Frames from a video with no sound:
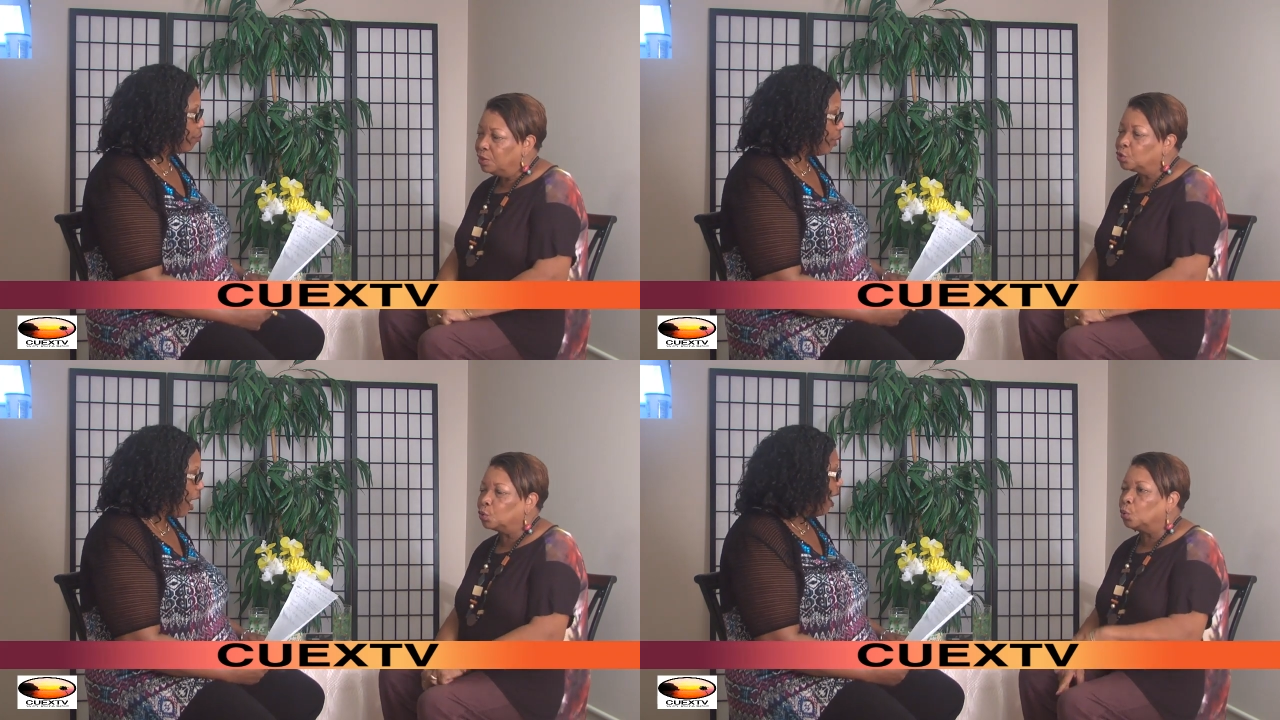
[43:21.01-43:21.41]

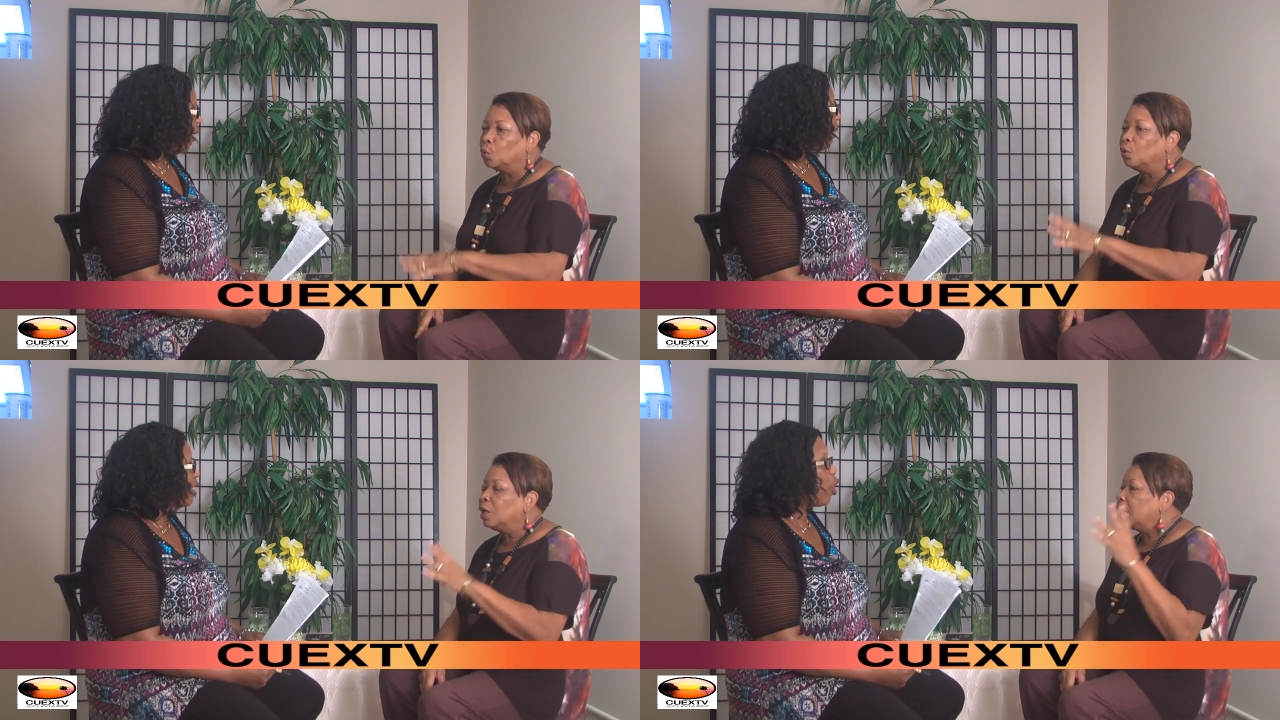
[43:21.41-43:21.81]

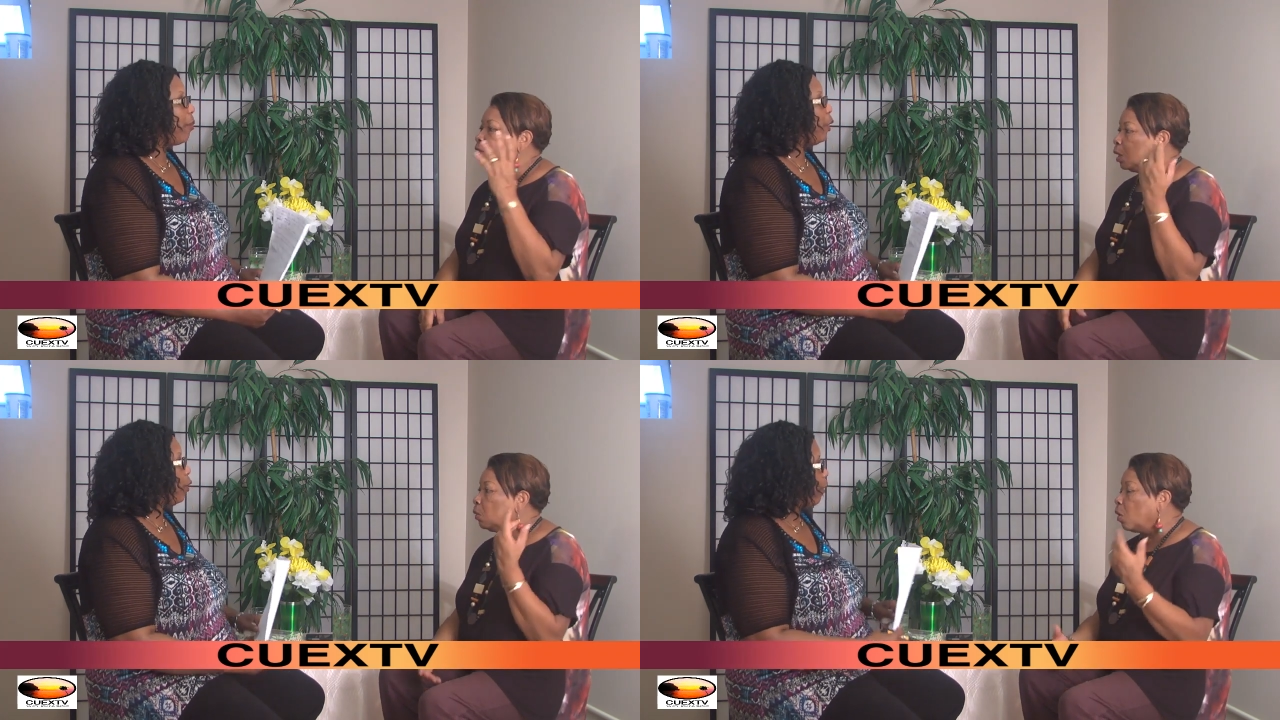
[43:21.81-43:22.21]
So
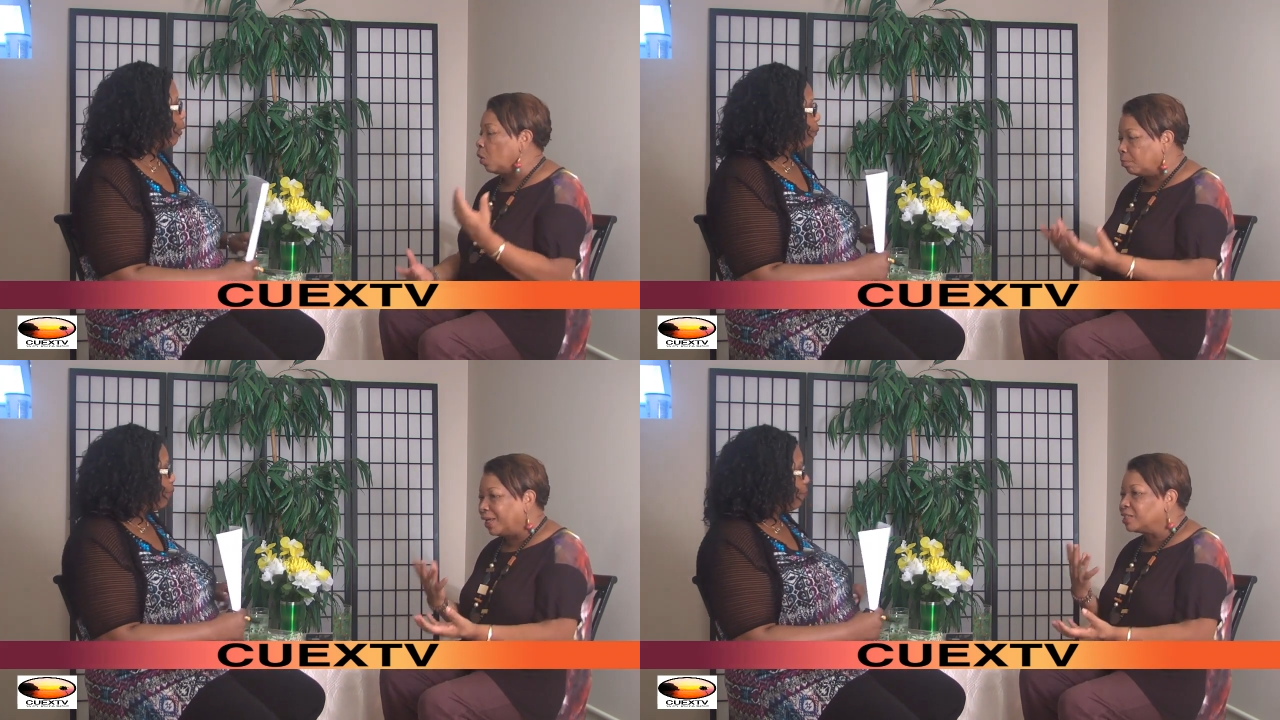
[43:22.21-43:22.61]
now
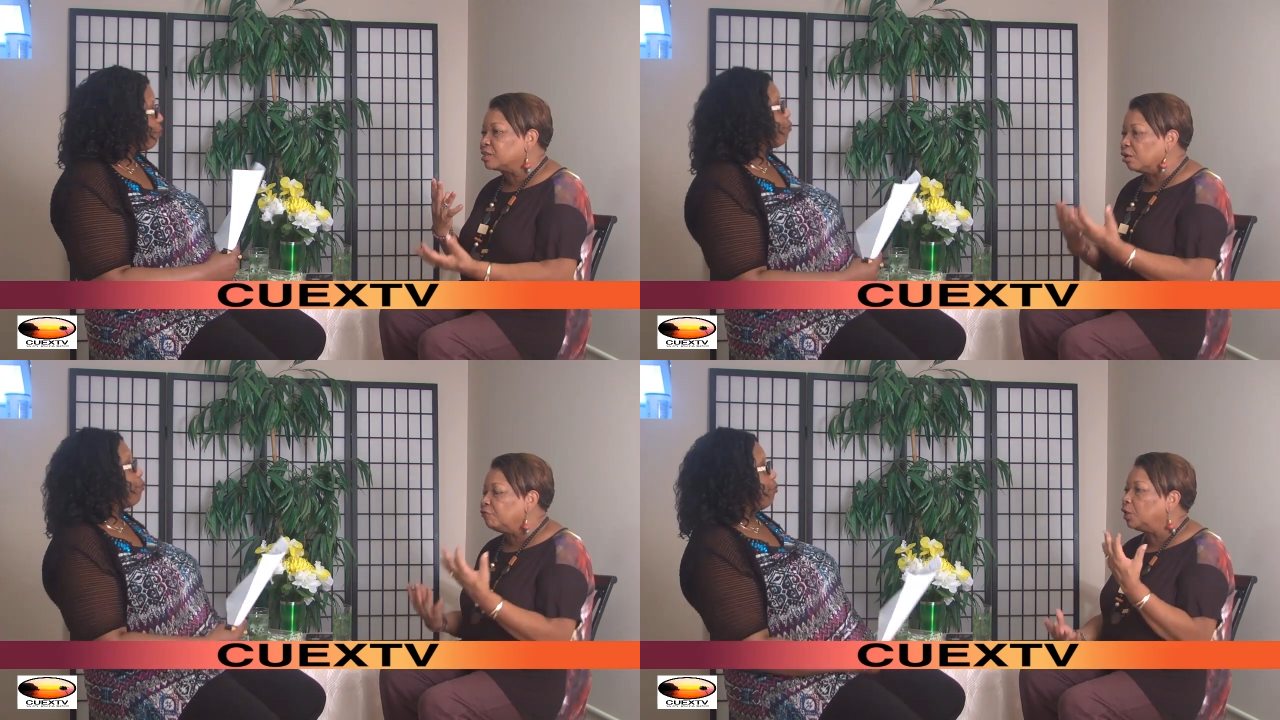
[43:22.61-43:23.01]
all my
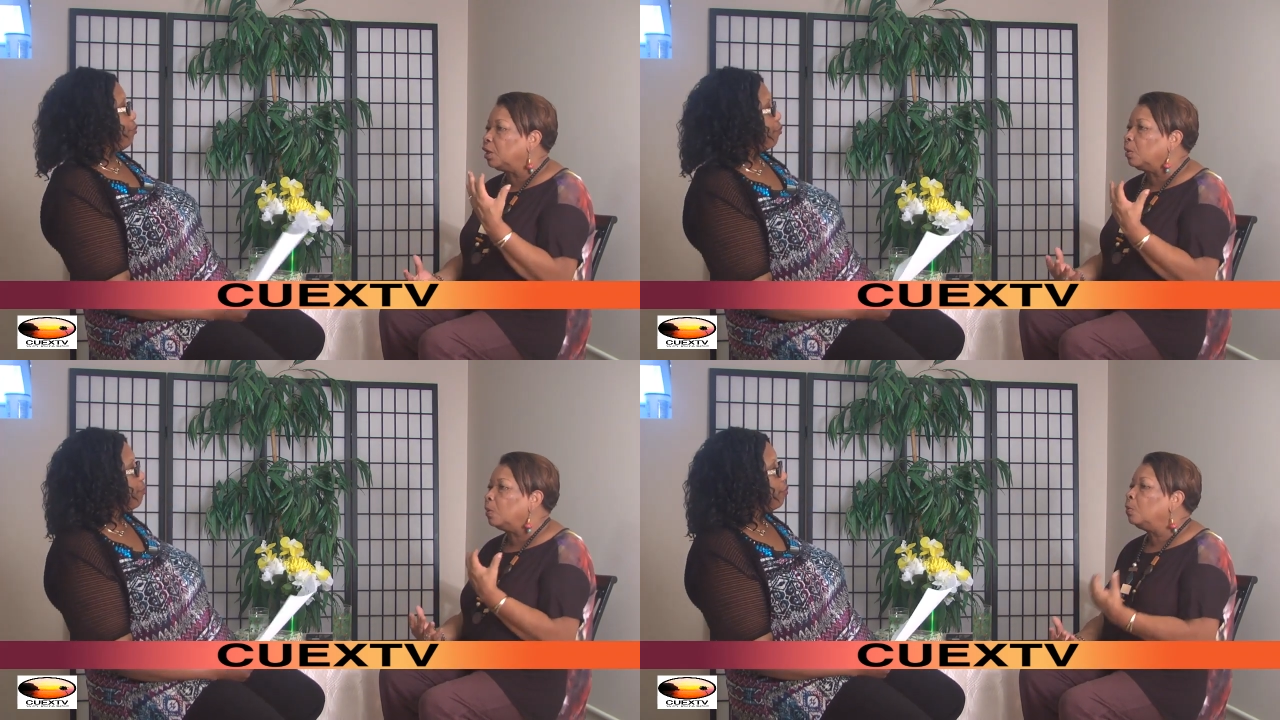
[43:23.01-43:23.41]
stuff
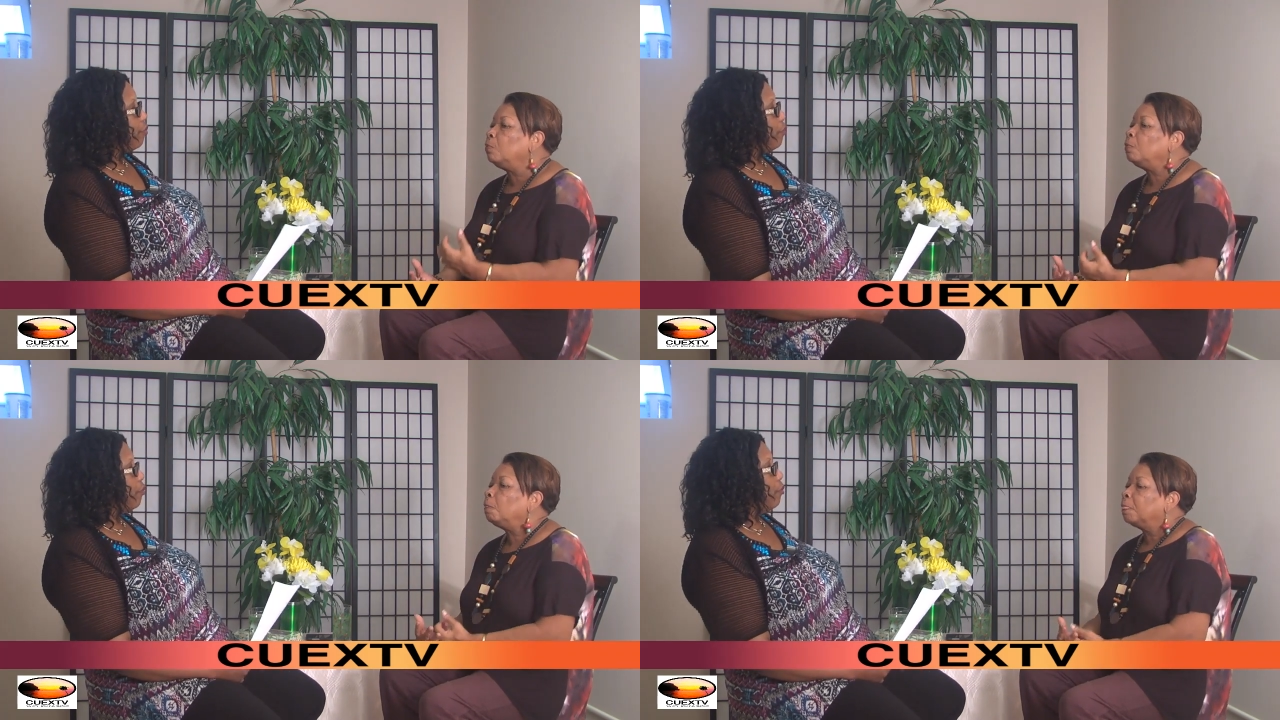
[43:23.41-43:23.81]

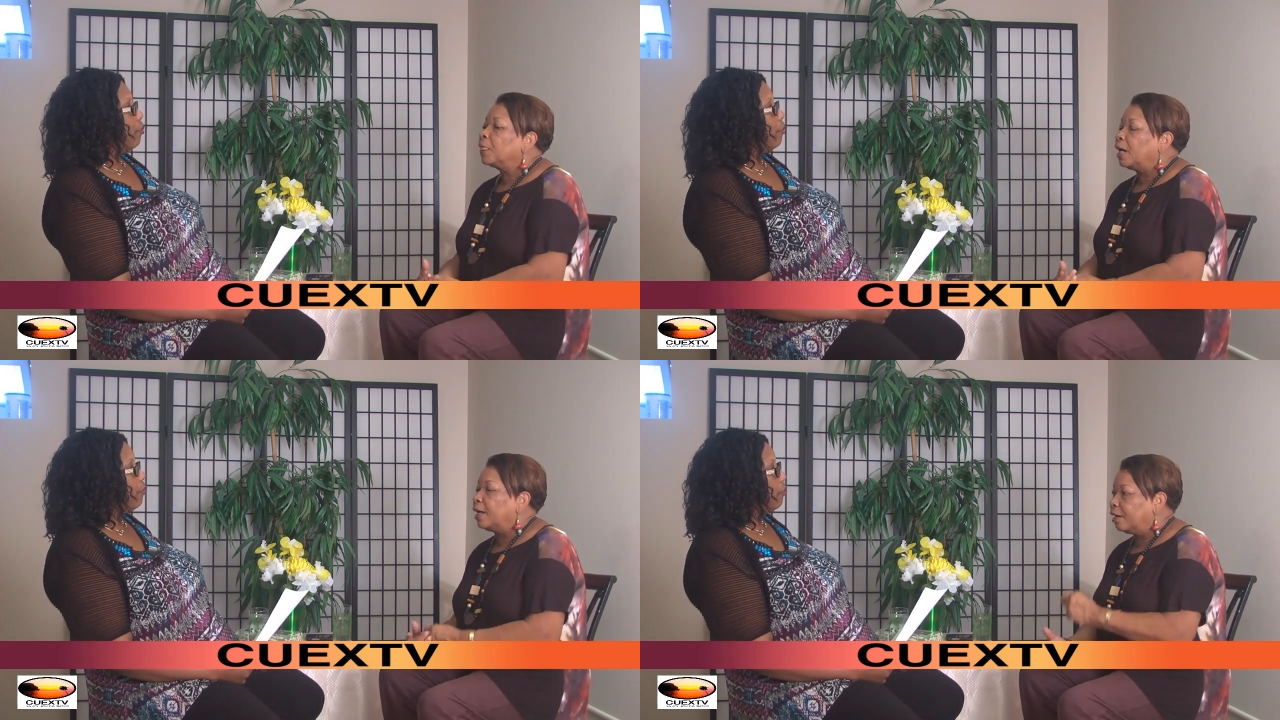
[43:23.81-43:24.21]
now,
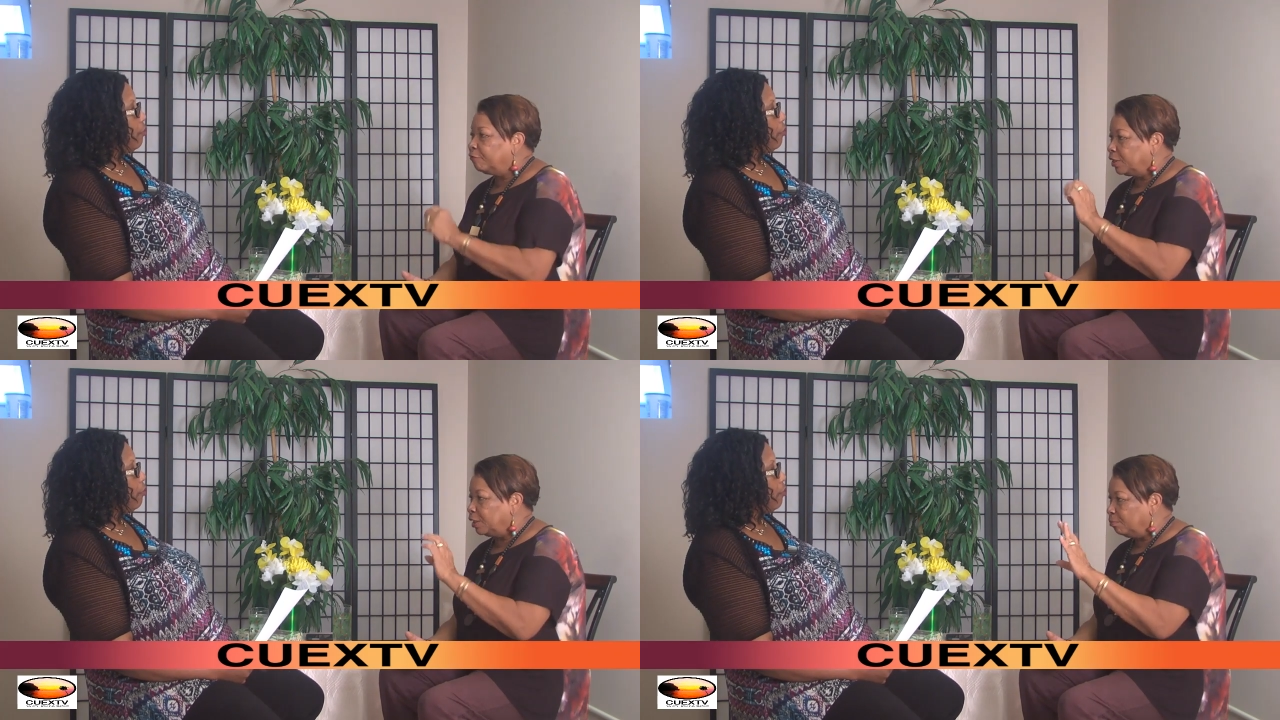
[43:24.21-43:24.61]
I
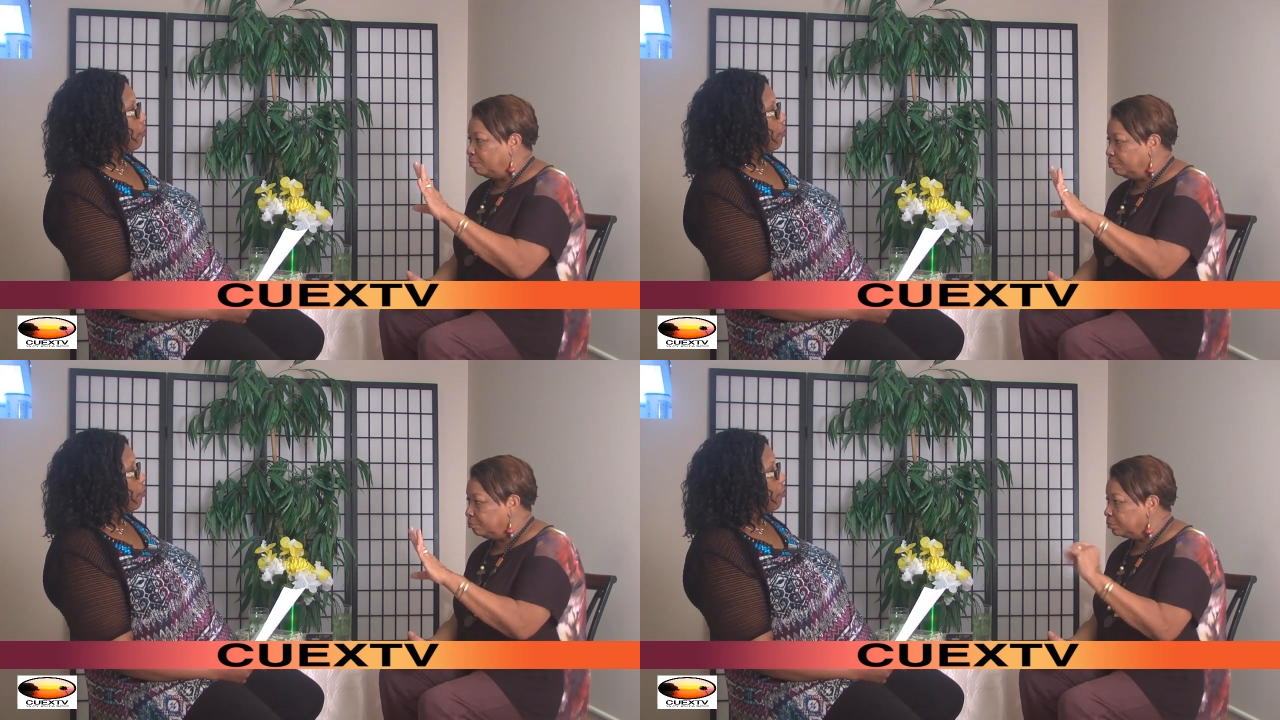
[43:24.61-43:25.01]
have
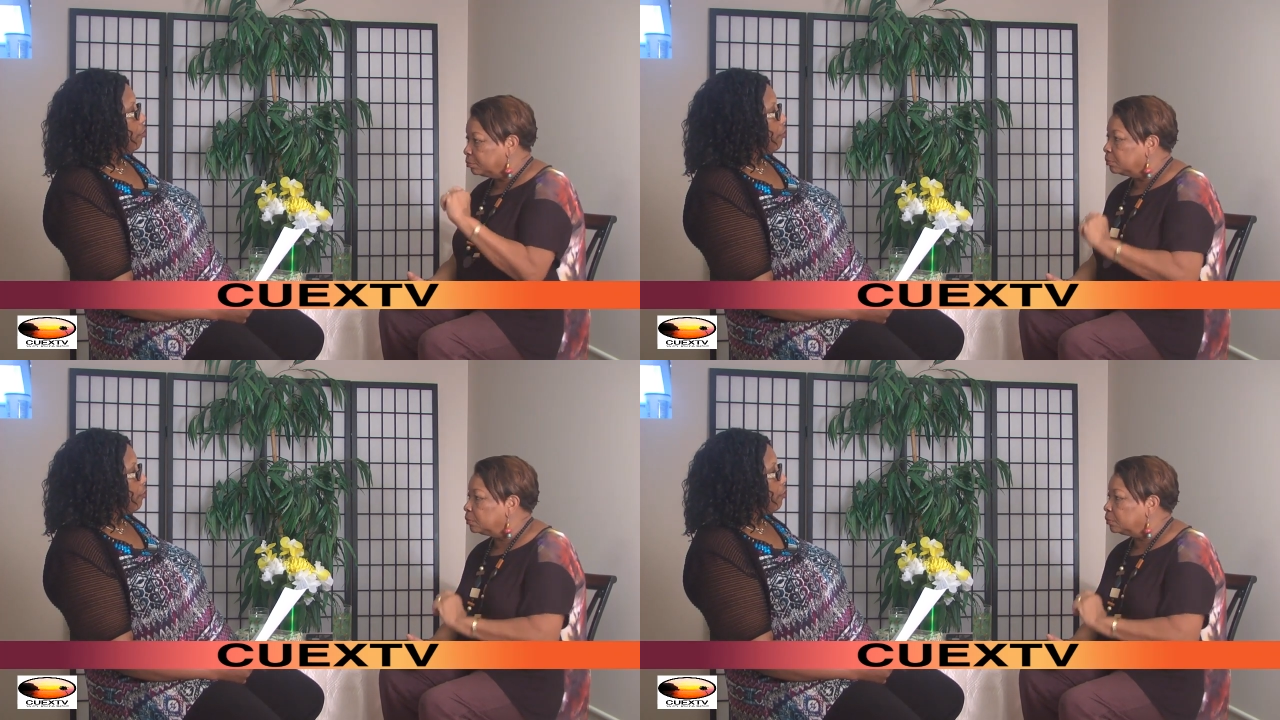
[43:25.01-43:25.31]
them